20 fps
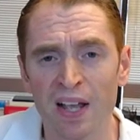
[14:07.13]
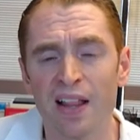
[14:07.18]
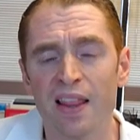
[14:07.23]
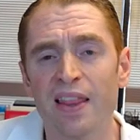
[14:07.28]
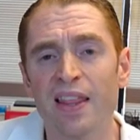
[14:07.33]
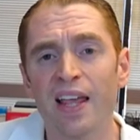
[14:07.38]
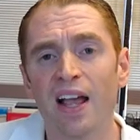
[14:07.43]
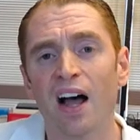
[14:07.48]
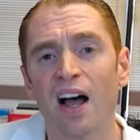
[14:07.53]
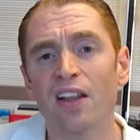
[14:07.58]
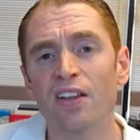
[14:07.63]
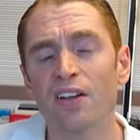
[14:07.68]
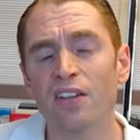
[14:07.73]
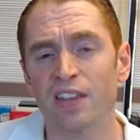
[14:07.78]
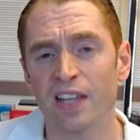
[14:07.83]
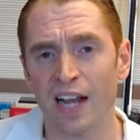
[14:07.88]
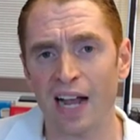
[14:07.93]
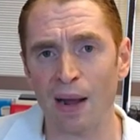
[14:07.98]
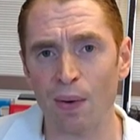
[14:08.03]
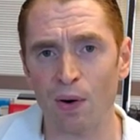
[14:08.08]
The other
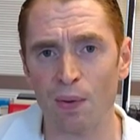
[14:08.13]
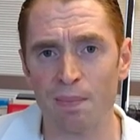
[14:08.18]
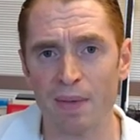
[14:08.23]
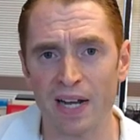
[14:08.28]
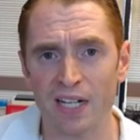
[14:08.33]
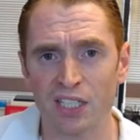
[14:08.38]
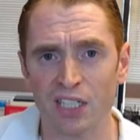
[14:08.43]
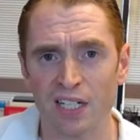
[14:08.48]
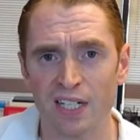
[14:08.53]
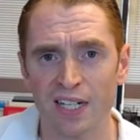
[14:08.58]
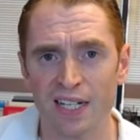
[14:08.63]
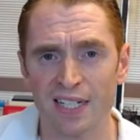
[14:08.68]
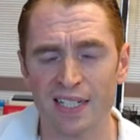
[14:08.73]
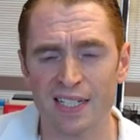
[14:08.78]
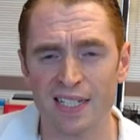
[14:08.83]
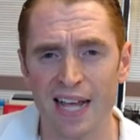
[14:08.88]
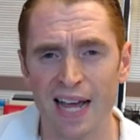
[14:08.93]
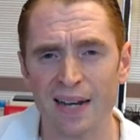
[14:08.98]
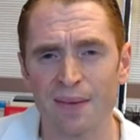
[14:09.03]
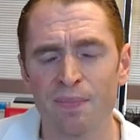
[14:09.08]
thing I would mention is
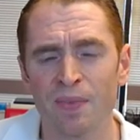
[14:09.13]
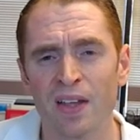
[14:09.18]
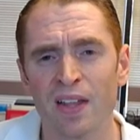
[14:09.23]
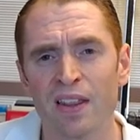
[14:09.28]
that